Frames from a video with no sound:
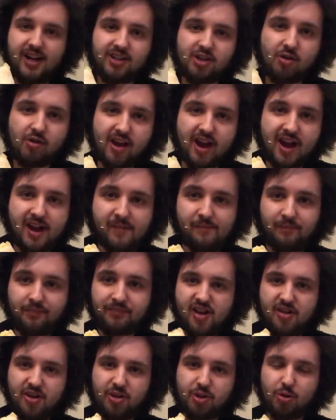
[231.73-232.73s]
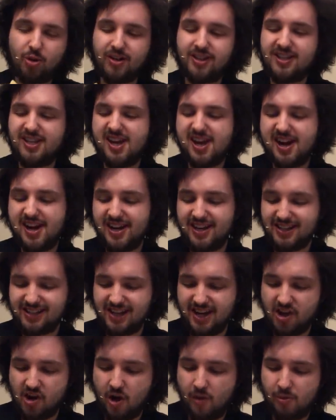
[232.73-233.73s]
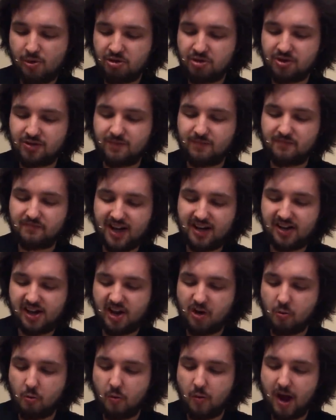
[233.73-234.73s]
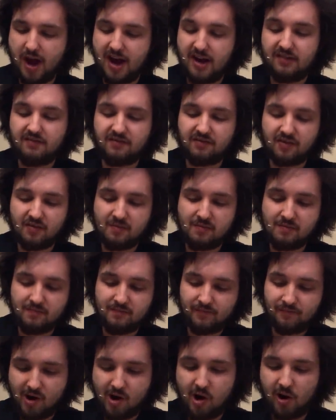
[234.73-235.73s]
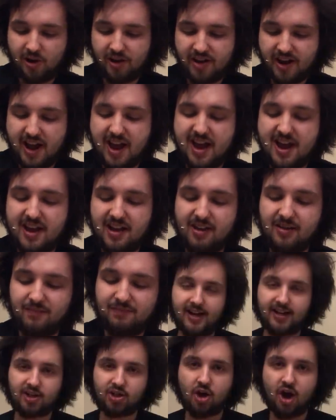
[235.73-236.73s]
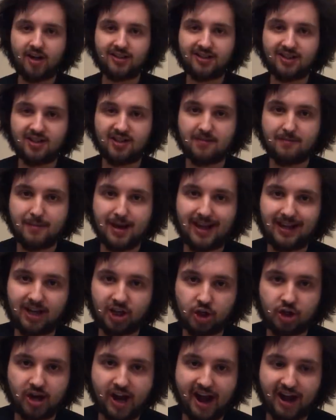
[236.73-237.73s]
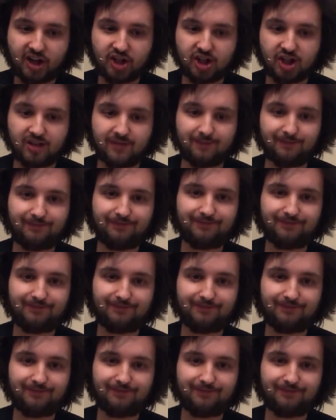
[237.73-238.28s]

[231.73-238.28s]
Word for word: It's okay. The tortilla is like almost kinda like wet from all the egg. It's on to the main attraction.